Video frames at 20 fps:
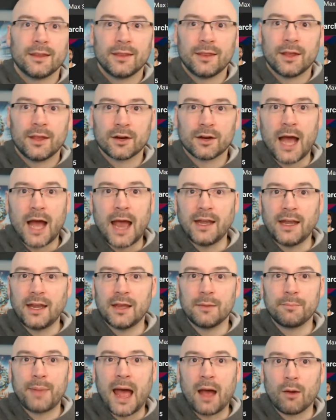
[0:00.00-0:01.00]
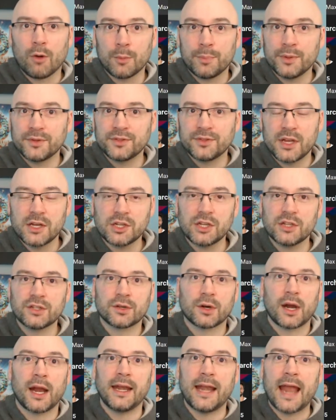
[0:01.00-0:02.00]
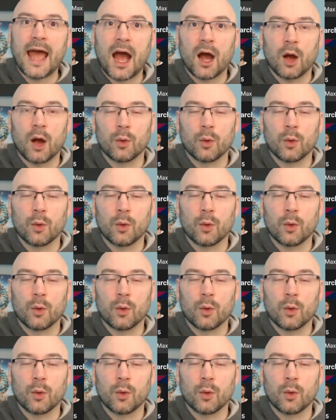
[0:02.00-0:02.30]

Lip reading: they're kind of in power positions right now